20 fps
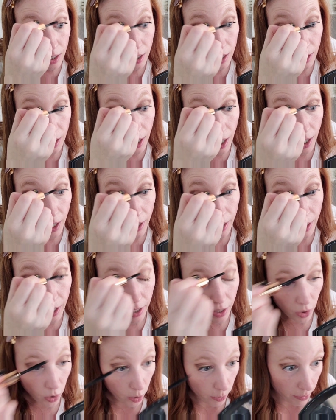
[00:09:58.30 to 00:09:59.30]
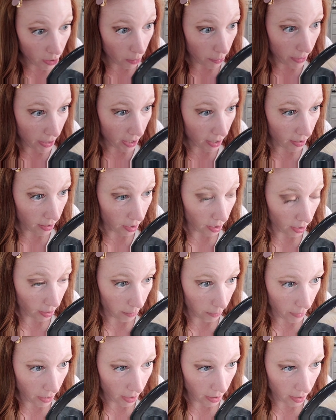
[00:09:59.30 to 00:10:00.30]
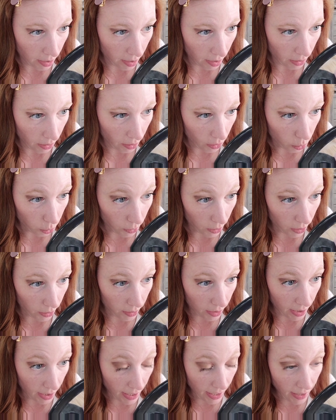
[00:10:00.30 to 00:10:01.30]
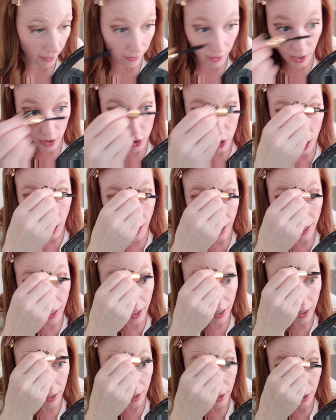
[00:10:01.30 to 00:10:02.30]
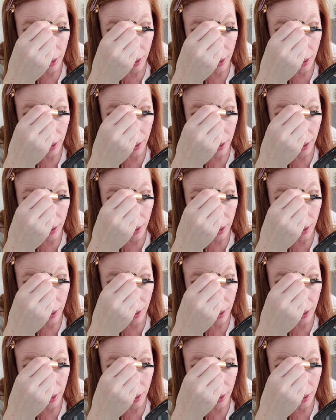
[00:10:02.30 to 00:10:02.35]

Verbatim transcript: not a homeopathic method in this world that I have not tried